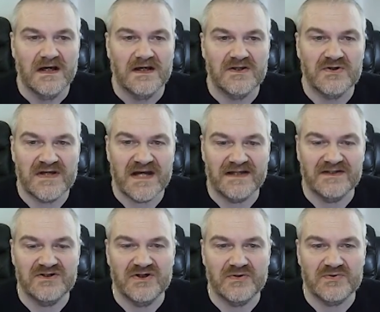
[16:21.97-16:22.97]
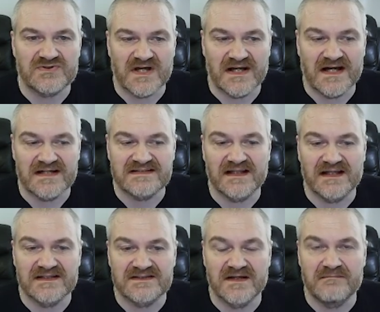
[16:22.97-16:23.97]
You can use an
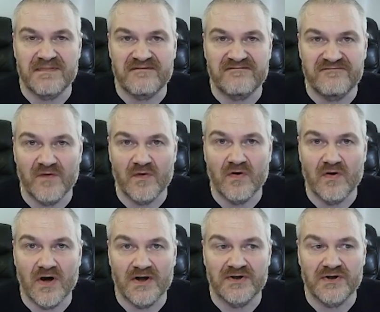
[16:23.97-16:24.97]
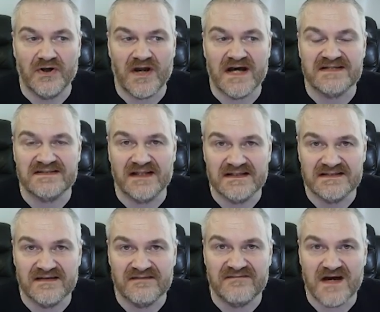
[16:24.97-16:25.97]
isolator before a
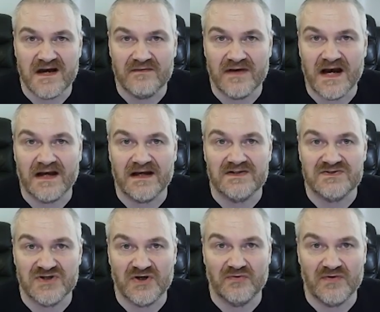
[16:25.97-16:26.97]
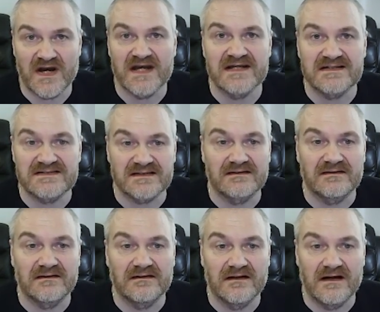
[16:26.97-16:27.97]
non-isolating variac to create
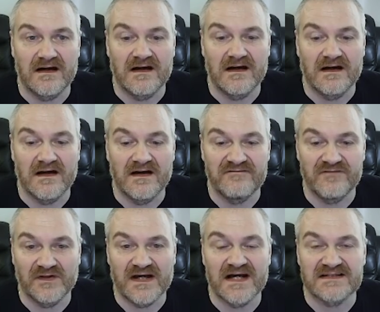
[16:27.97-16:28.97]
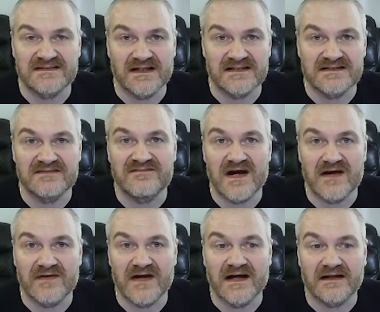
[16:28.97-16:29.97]
a fully isolated
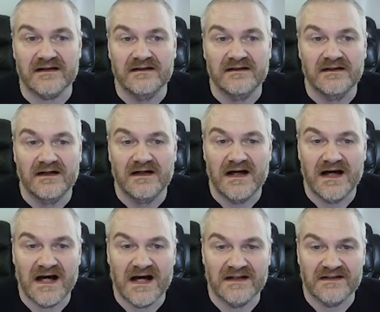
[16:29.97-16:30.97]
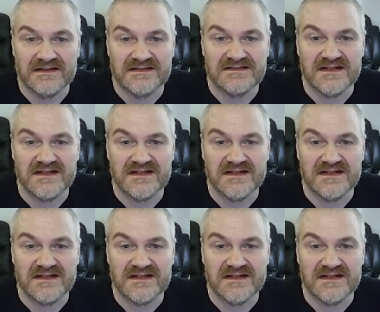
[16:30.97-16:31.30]
variac, and